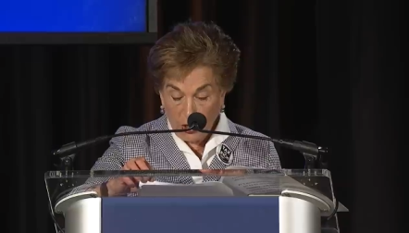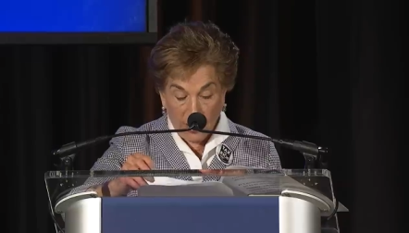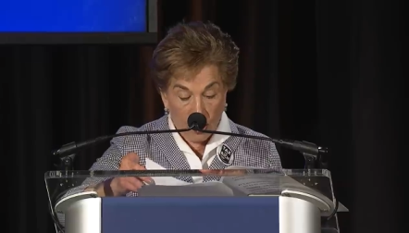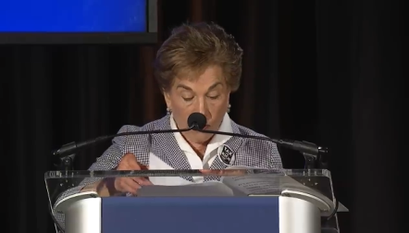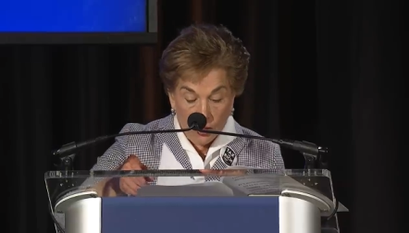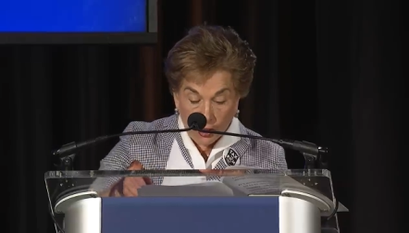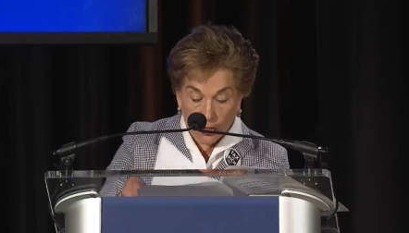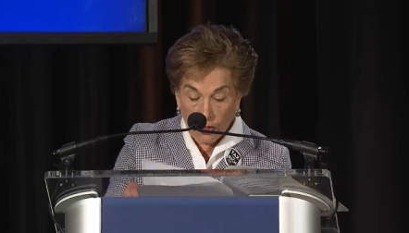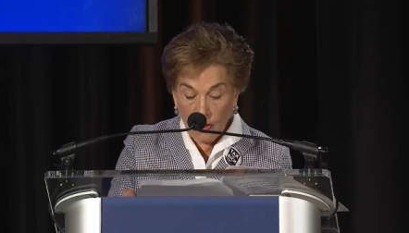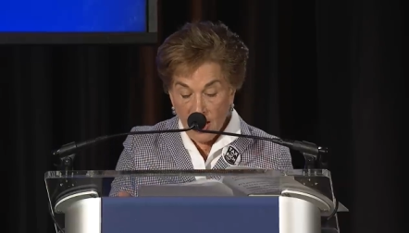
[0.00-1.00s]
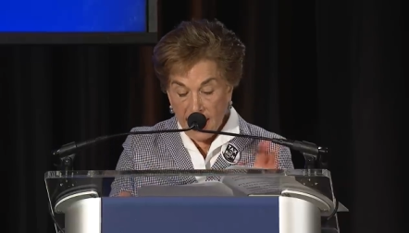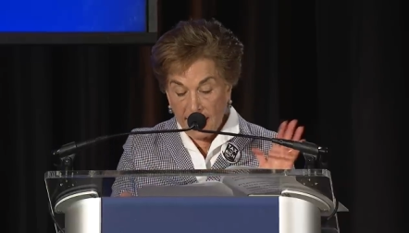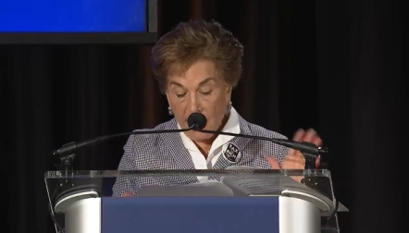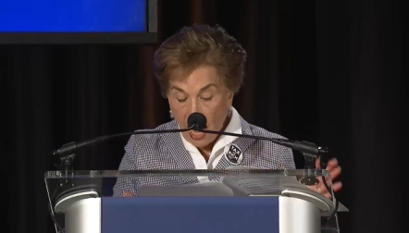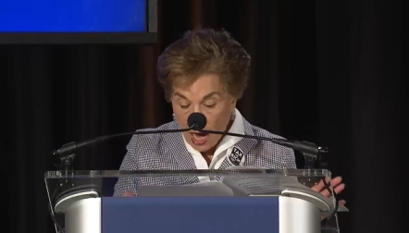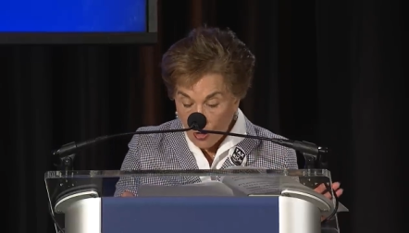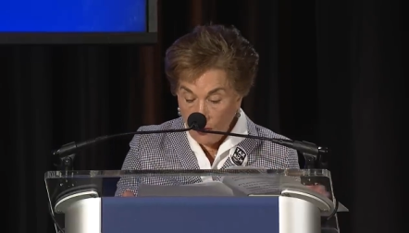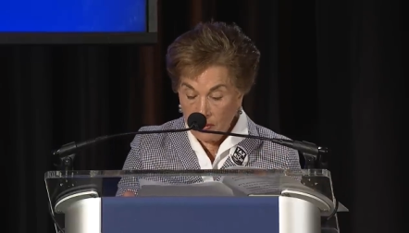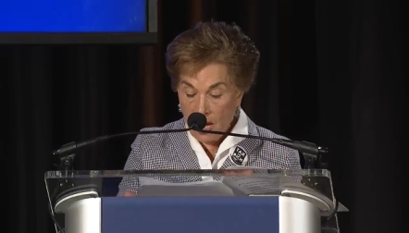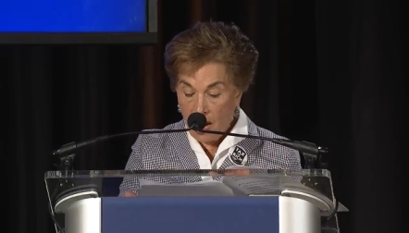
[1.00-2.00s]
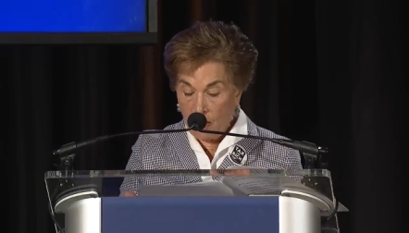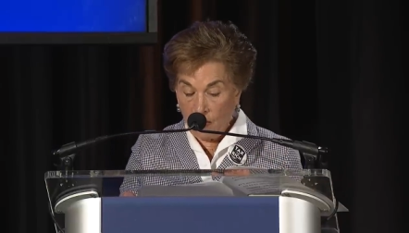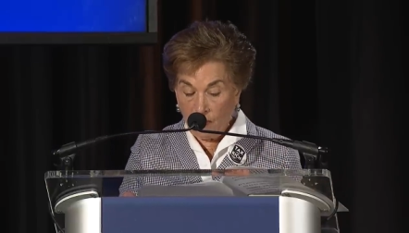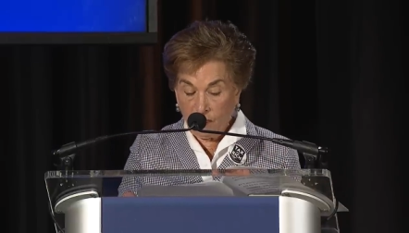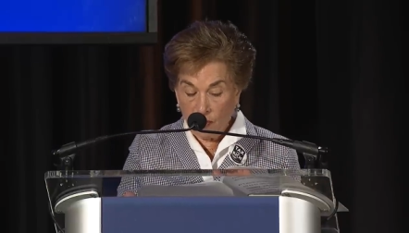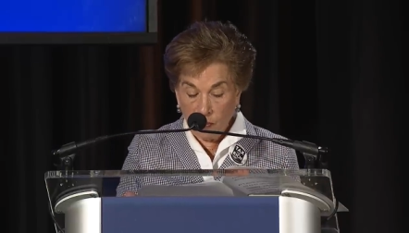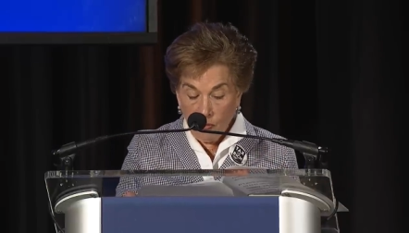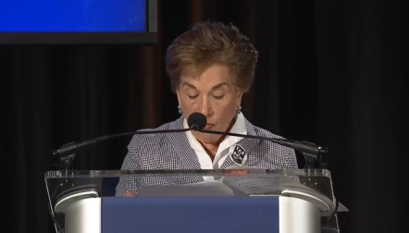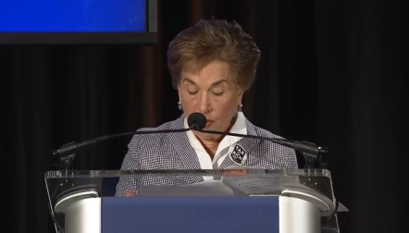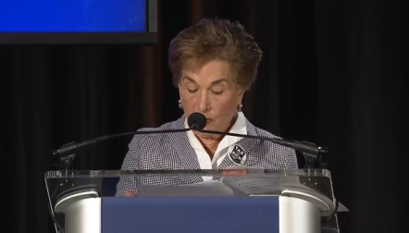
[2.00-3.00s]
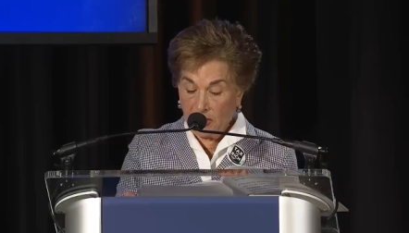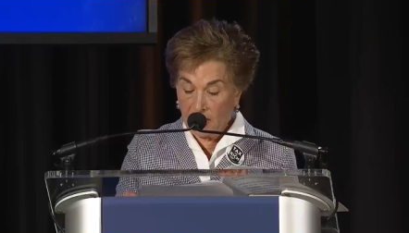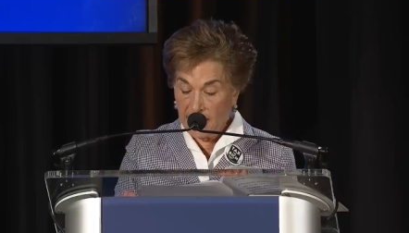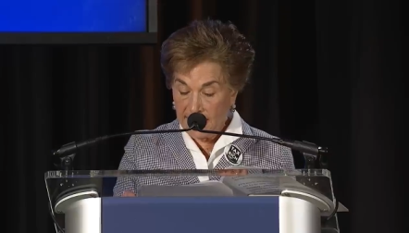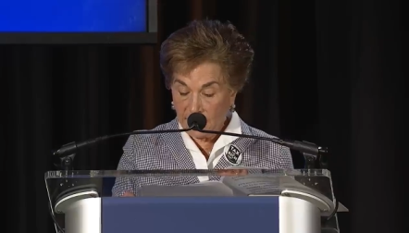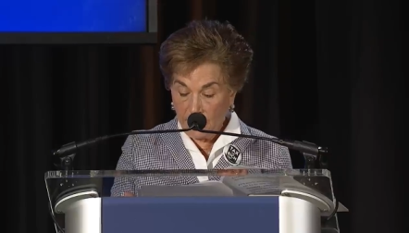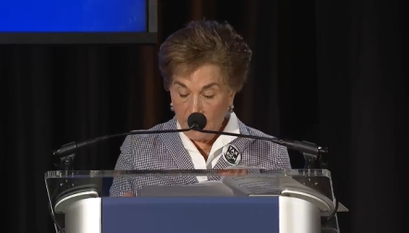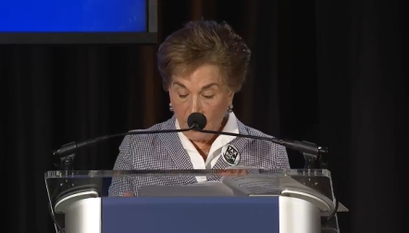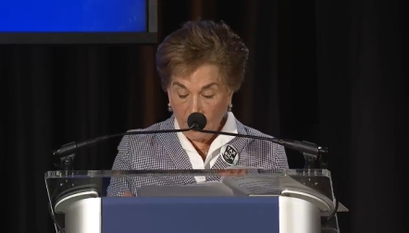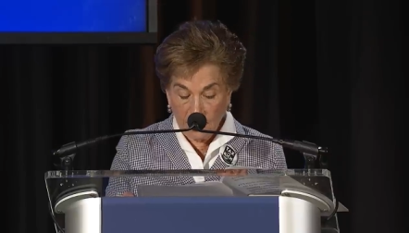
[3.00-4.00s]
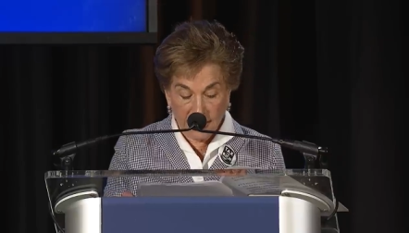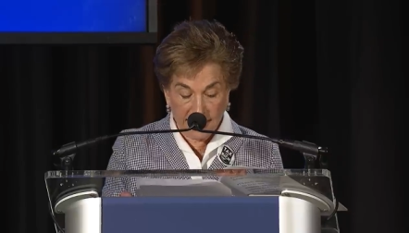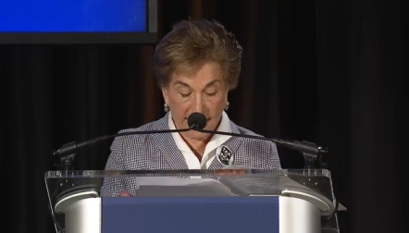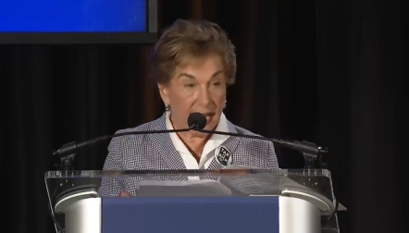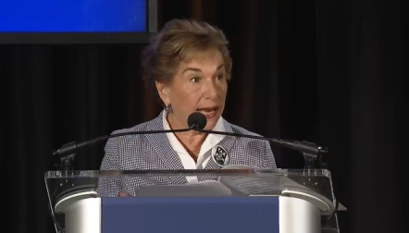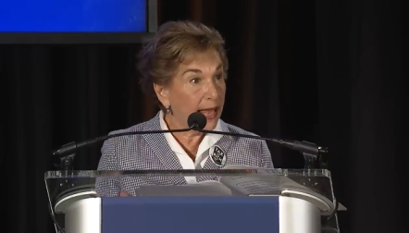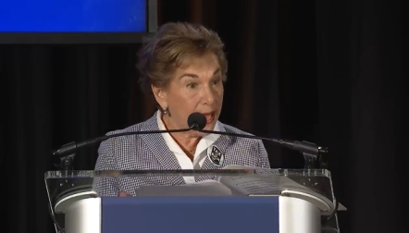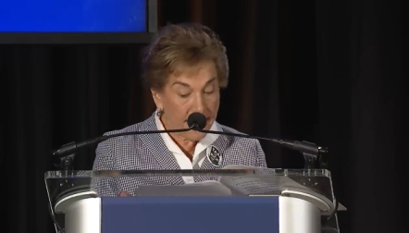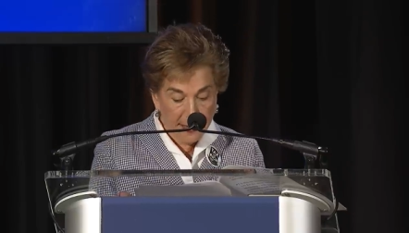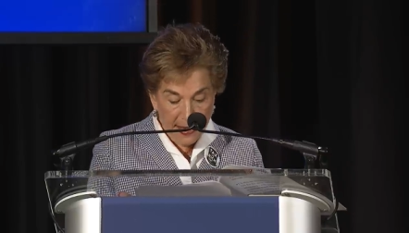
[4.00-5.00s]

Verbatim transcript: to get richer and harder and harder for poor and middle class Americans to get ahead.